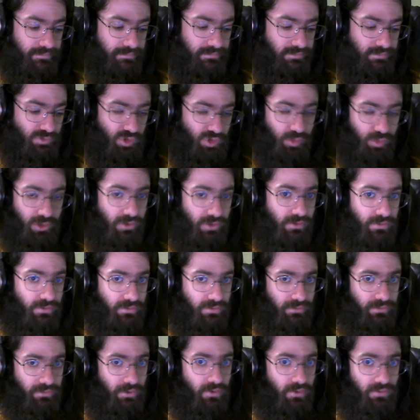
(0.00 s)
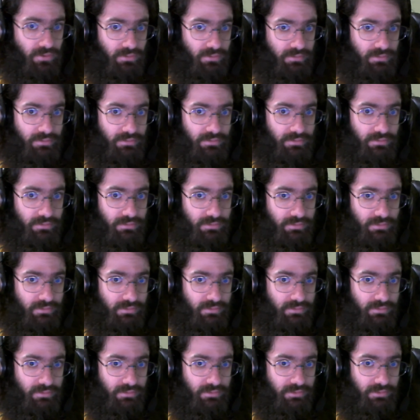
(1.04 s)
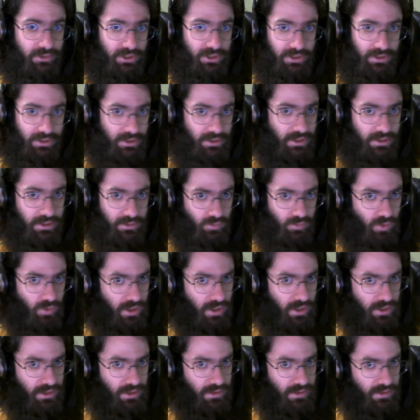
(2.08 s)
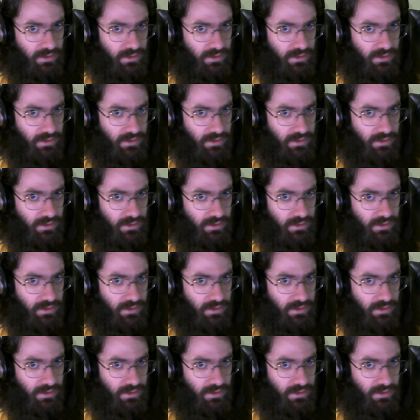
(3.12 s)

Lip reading: It's a beautiful phone. It just doesn't work.